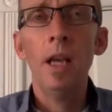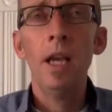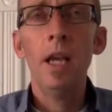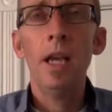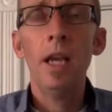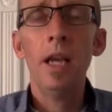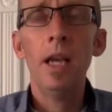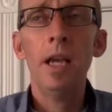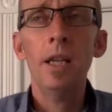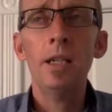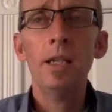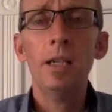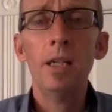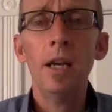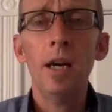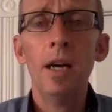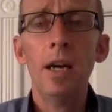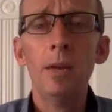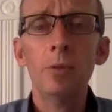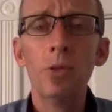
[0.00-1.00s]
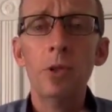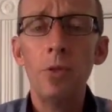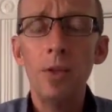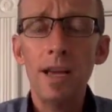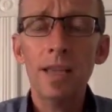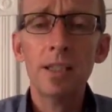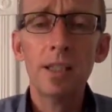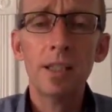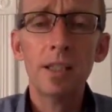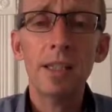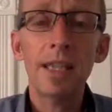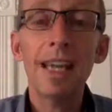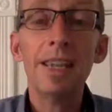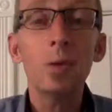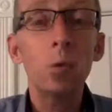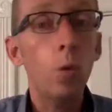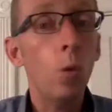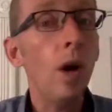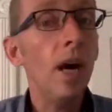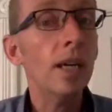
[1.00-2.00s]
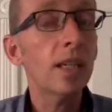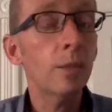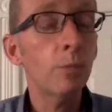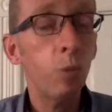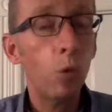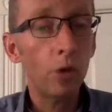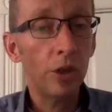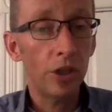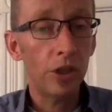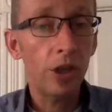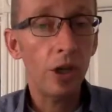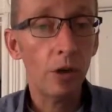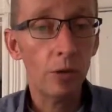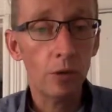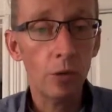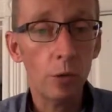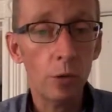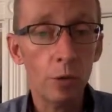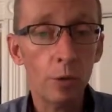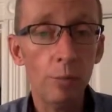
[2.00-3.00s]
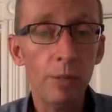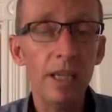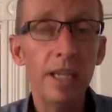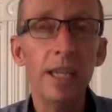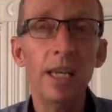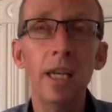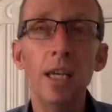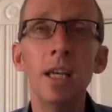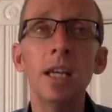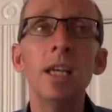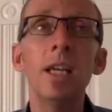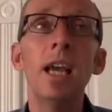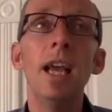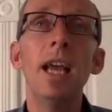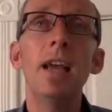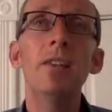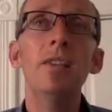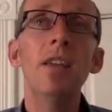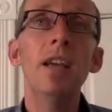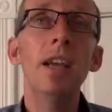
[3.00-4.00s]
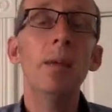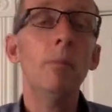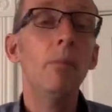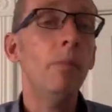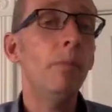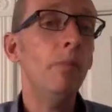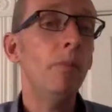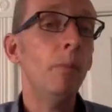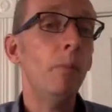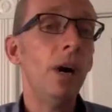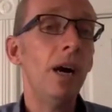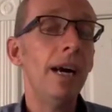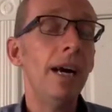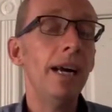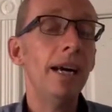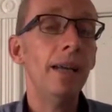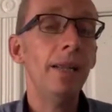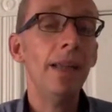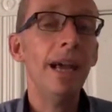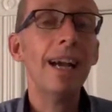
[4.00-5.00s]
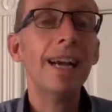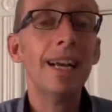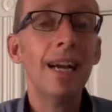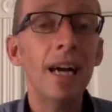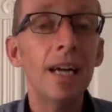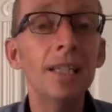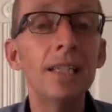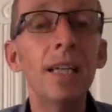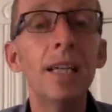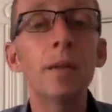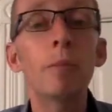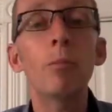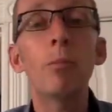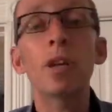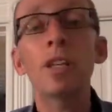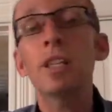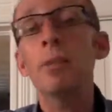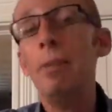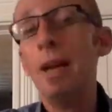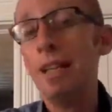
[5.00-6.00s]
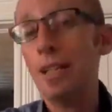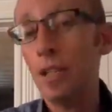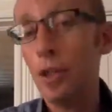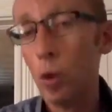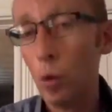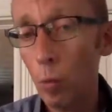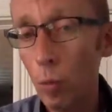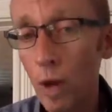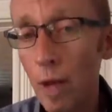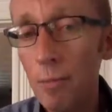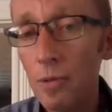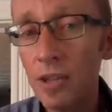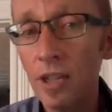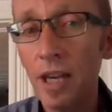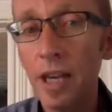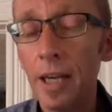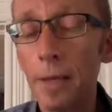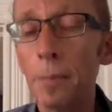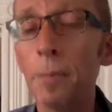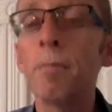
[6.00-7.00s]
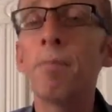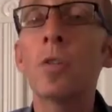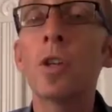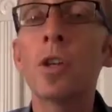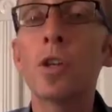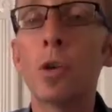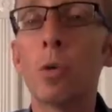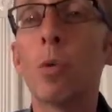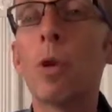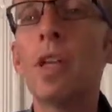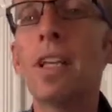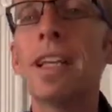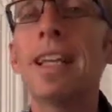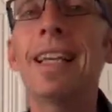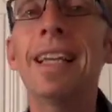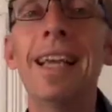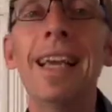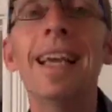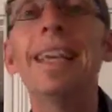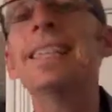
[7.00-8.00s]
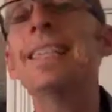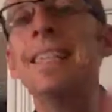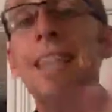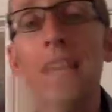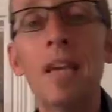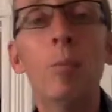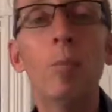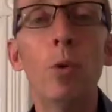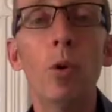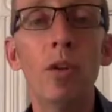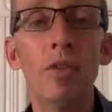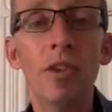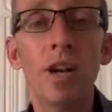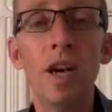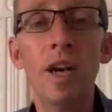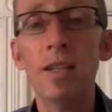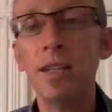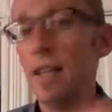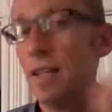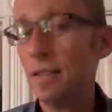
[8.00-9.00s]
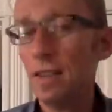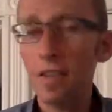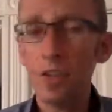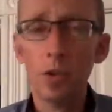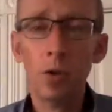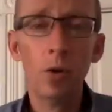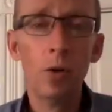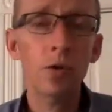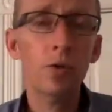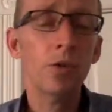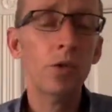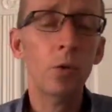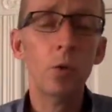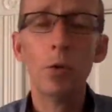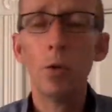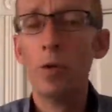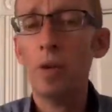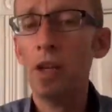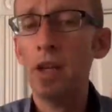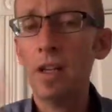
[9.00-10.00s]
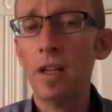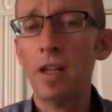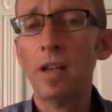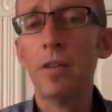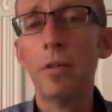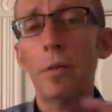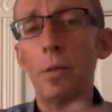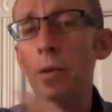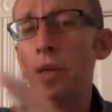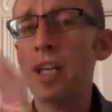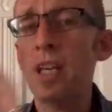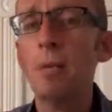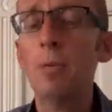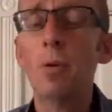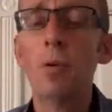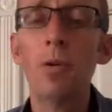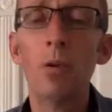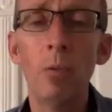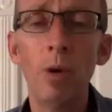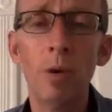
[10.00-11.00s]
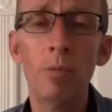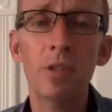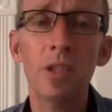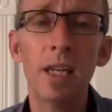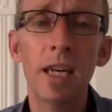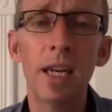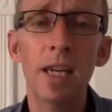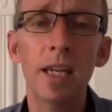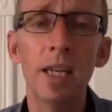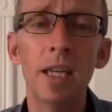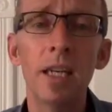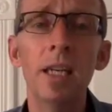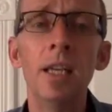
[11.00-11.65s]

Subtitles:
And so that's why it's important to share on social media. And then by that content, bringing them back to your website, you're really getting a second point of contact. They saw it on social, they clicked through, they came over to the website,